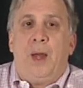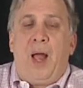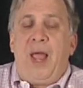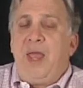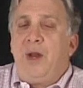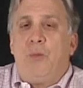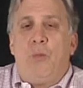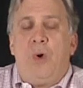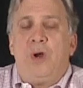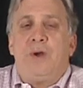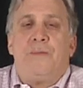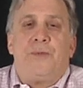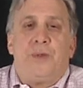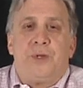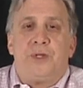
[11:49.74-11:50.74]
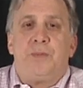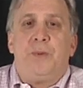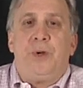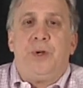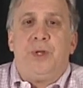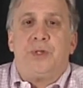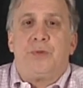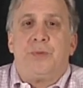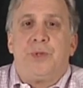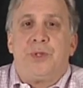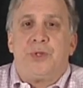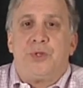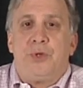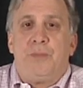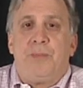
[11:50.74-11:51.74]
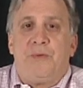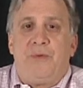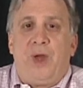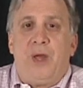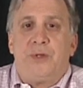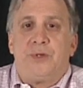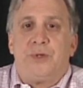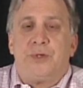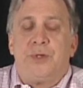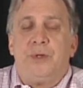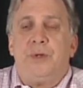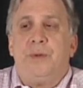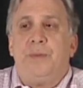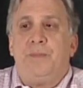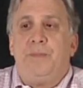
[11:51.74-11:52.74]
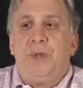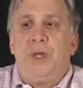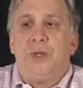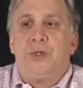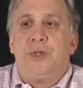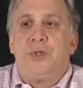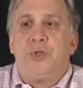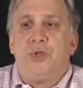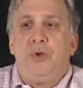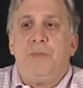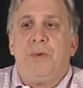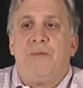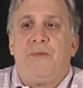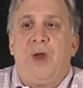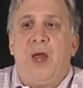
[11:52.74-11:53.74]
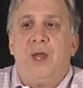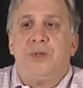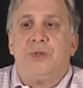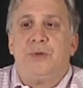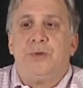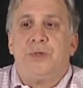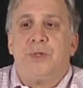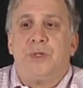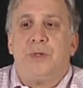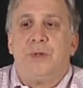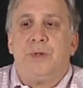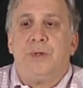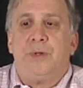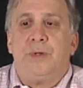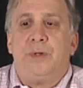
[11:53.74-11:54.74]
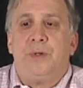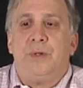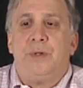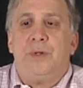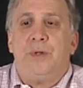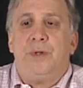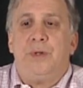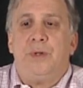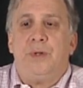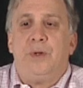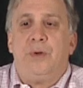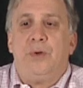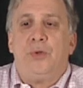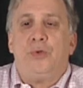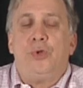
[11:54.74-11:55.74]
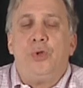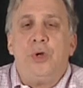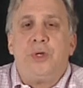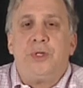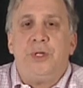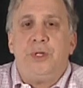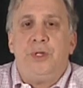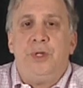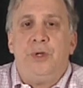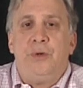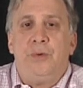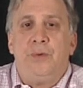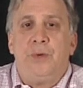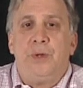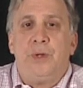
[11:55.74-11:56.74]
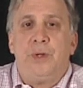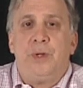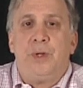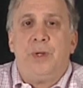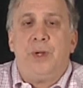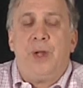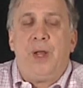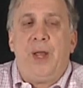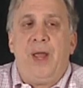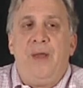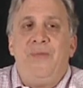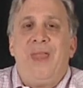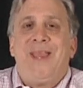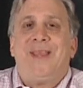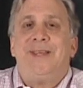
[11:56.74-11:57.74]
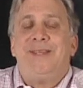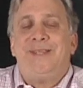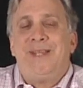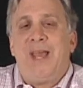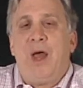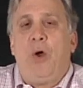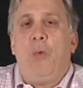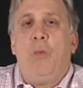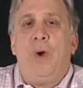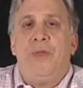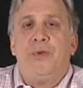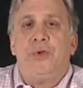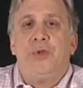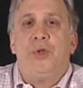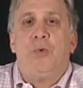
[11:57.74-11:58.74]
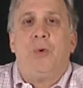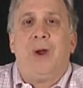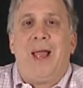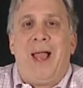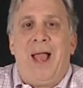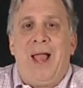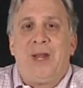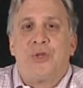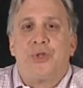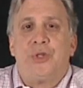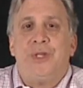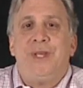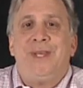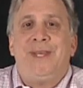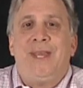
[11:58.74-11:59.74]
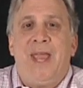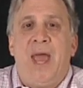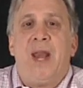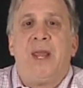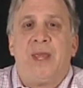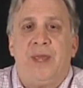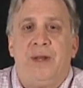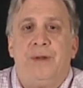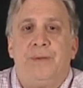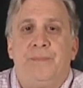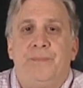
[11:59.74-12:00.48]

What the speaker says: I had a wonderful experience with the supervisors, because the supervisors looked at you and they could tell whether you were actually getting it.